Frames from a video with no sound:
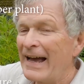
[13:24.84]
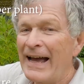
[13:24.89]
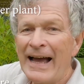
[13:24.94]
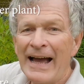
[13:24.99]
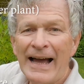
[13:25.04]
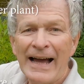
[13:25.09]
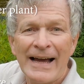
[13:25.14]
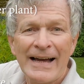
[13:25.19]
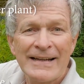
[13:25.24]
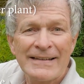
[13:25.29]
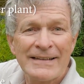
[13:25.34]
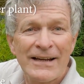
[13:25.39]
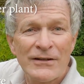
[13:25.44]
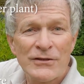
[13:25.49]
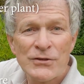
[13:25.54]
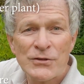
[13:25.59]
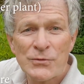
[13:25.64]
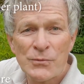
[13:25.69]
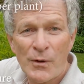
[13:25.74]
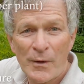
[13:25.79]
and I
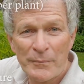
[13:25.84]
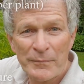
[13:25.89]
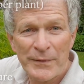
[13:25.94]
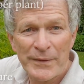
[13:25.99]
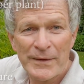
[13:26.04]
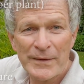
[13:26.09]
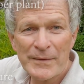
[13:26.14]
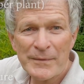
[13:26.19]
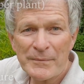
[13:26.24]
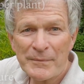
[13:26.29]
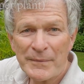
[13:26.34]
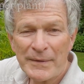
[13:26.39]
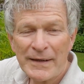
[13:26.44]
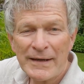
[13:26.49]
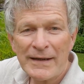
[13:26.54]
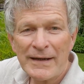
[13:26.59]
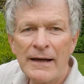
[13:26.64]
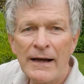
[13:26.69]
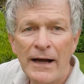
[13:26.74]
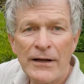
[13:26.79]
swapped them.
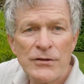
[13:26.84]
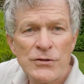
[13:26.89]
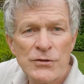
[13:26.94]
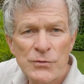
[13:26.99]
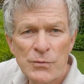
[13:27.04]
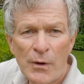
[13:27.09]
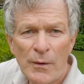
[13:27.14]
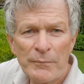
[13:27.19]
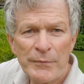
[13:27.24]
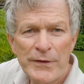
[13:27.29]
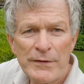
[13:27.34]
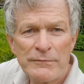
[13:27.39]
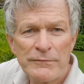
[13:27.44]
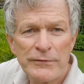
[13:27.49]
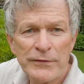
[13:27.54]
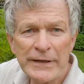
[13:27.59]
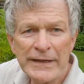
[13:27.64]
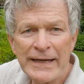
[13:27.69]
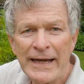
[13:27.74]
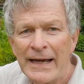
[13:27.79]
I swapped them
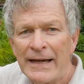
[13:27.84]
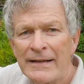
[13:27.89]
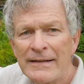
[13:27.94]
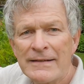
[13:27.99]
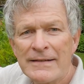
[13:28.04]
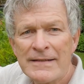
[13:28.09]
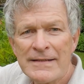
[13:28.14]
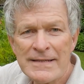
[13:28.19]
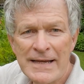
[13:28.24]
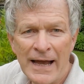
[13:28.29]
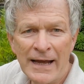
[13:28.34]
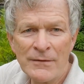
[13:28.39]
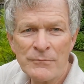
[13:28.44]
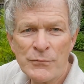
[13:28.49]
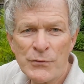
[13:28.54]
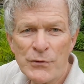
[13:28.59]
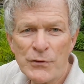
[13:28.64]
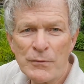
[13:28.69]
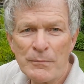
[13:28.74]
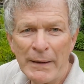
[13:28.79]
for cannas and
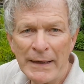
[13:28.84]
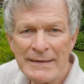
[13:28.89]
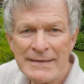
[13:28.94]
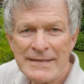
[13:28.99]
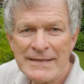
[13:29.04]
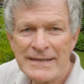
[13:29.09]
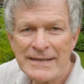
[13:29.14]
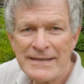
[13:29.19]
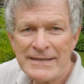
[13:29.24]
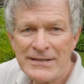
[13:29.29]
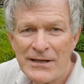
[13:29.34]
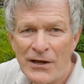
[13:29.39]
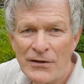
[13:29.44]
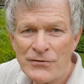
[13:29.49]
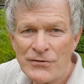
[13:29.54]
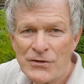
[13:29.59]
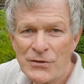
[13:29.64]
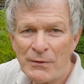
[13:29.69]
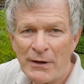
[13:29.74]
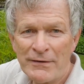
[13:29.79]
Brugmansias, and
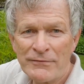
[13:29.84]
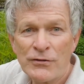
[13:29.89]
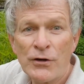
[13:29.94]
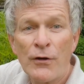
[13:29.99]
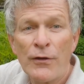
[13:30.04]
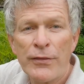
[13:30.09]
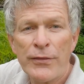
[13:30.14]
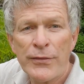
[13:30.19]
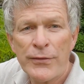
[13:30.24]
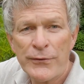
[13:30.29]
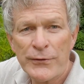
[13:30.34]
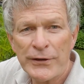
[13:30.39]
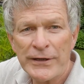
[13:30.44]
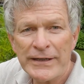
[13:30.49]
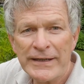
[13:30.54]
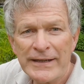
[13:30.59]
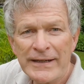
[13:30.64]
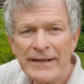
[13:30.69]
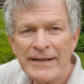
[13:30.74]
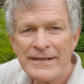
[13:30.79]
so I've got
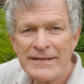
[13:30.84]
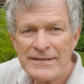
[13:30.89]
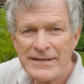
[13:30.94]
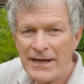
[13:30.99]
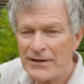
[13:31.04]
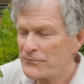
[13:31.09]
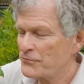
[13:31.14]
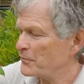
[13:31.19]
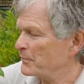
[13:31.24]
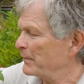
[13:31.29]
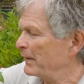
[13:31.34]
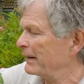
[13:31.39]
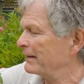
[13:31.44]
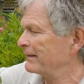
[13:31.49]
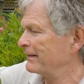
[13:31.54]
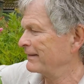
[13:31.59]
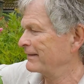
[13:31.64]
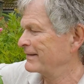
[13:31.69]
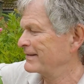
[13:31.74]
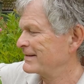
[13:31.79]
3
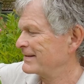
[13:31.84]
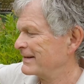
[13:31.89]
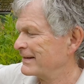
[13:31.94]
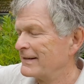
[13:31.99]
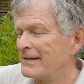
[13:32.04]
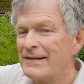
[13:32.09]
Tetrapanax.